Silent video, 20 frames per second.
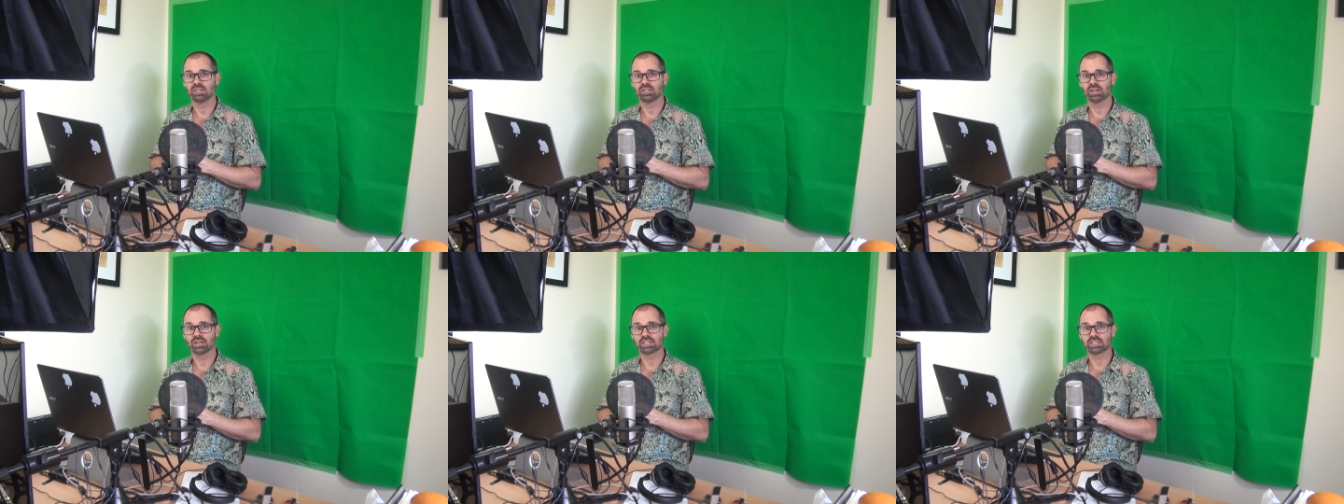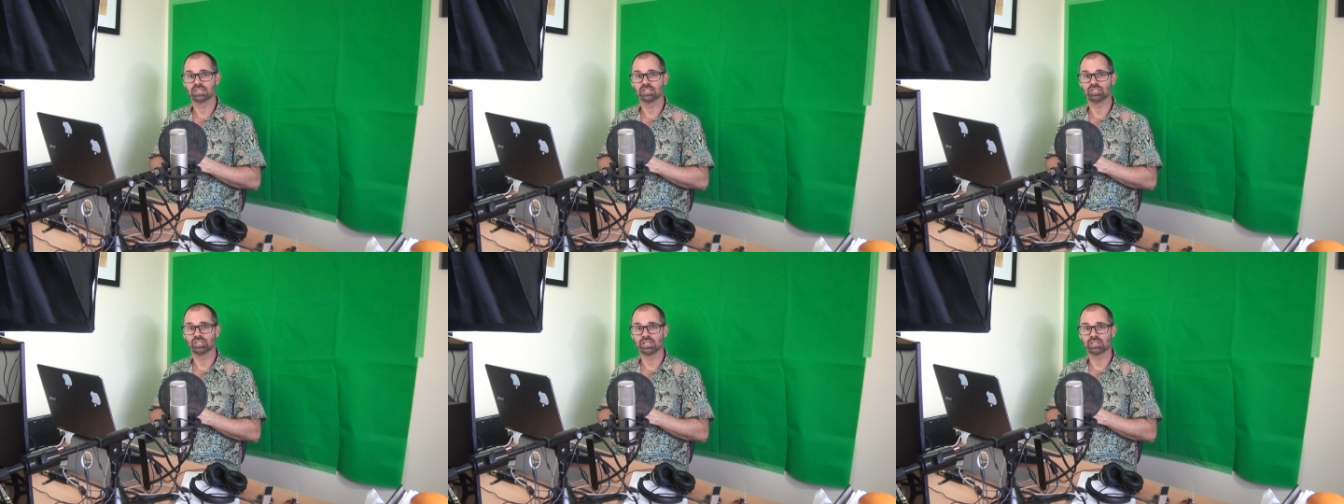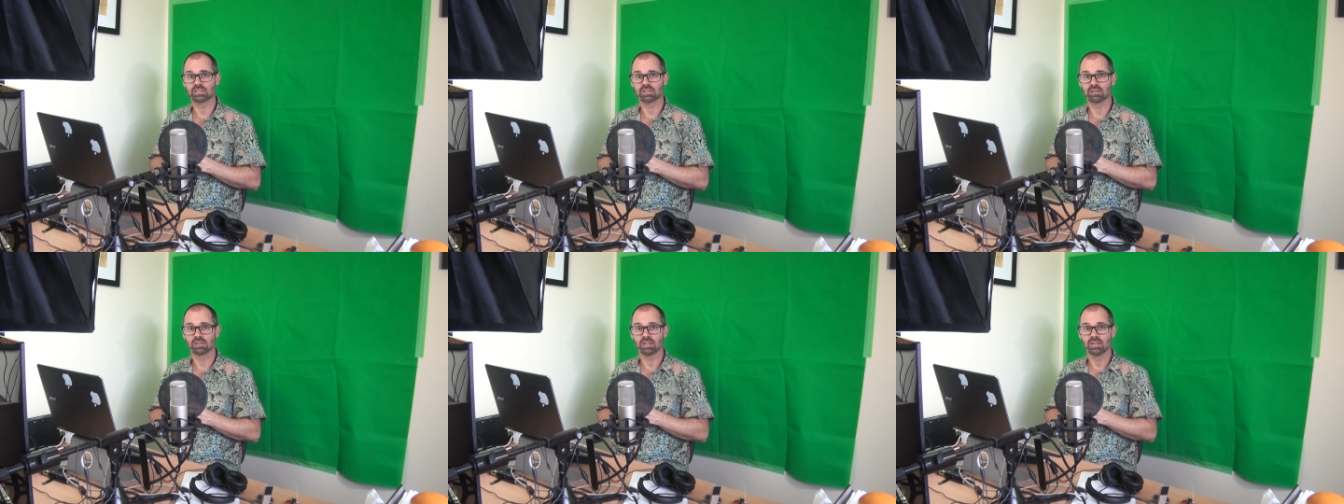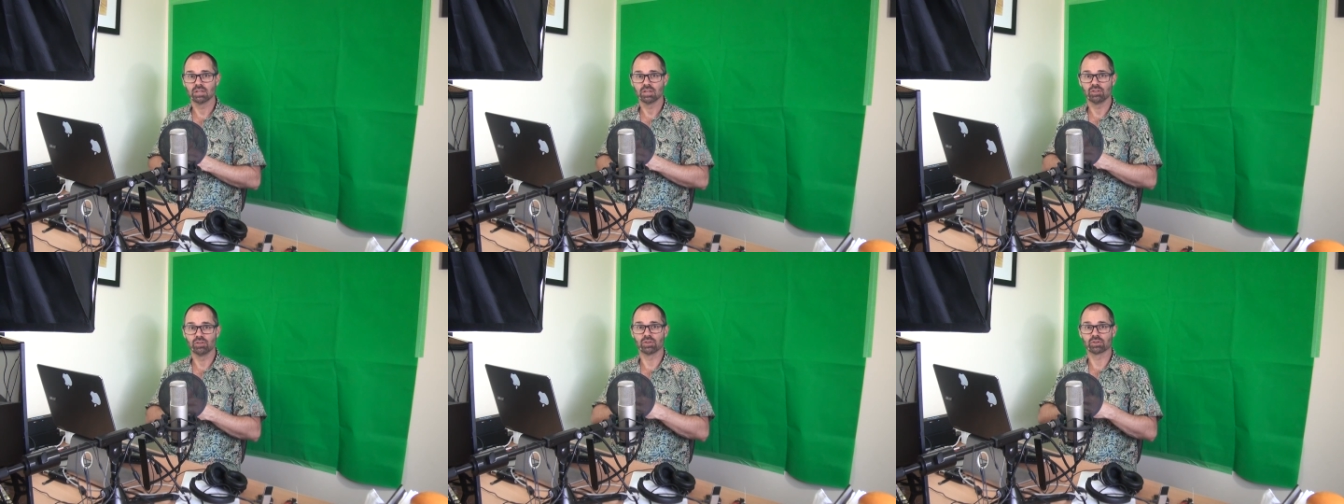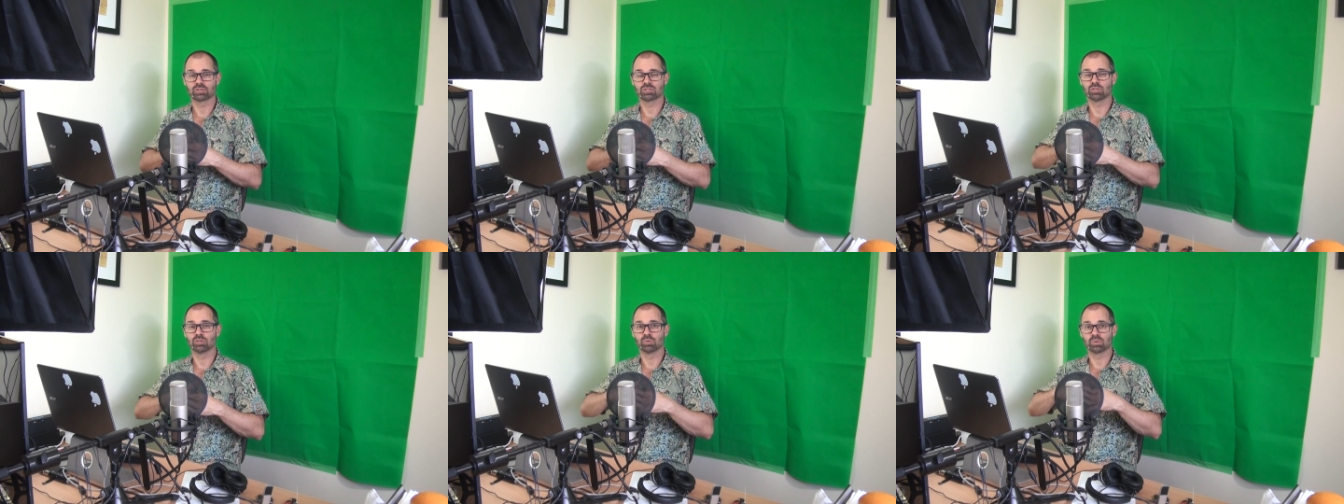nice and gentle,
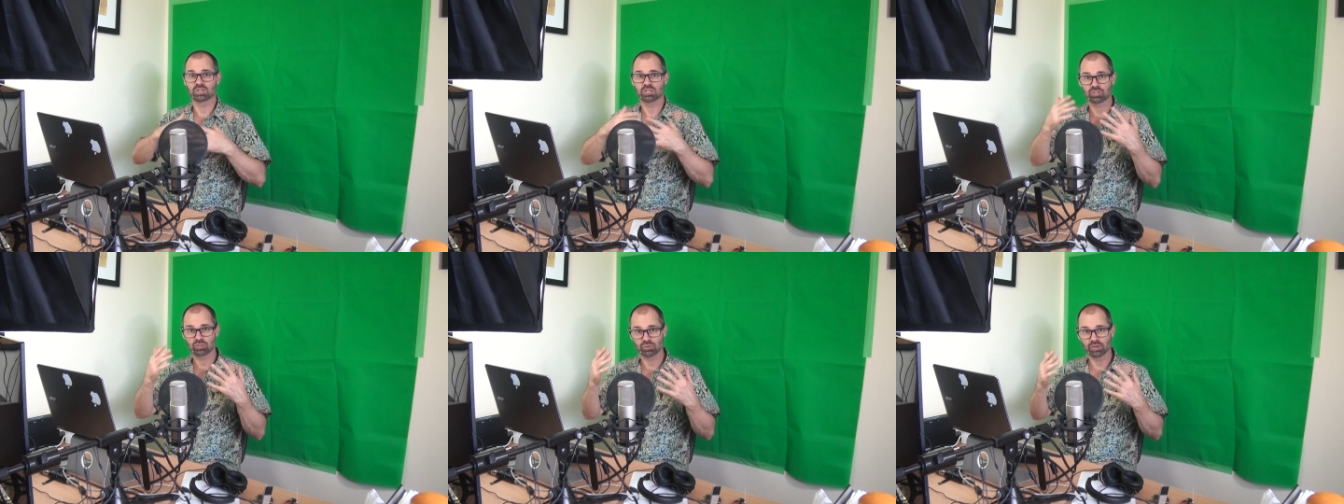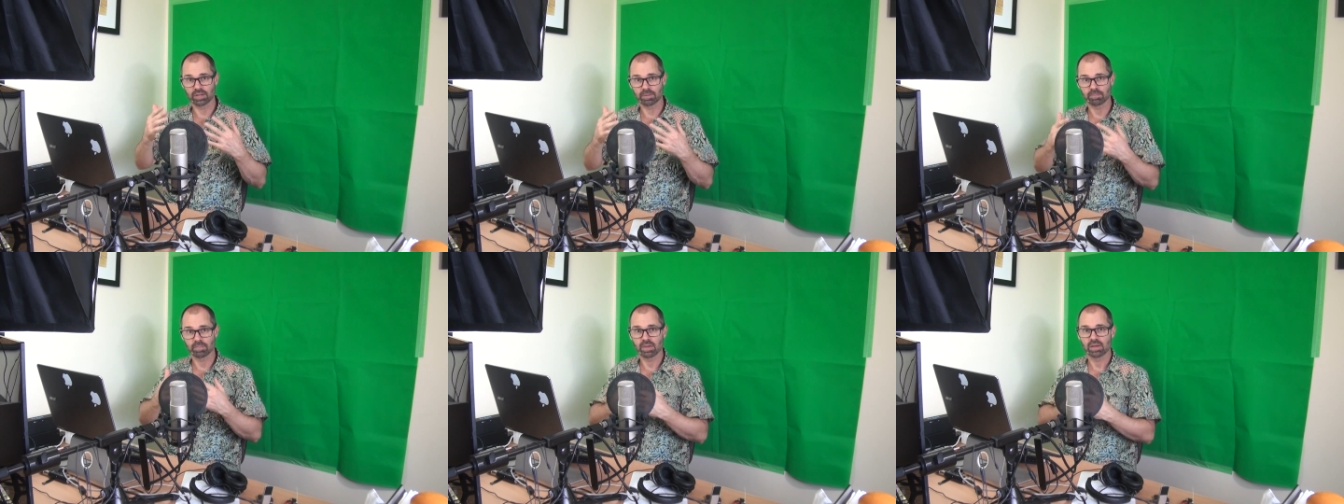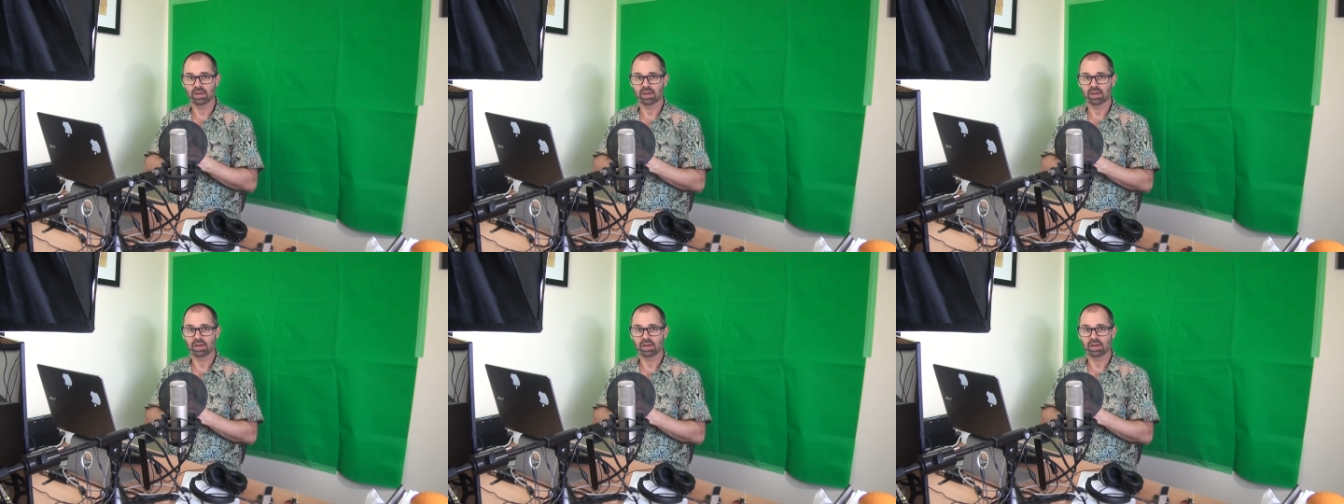not too extreme.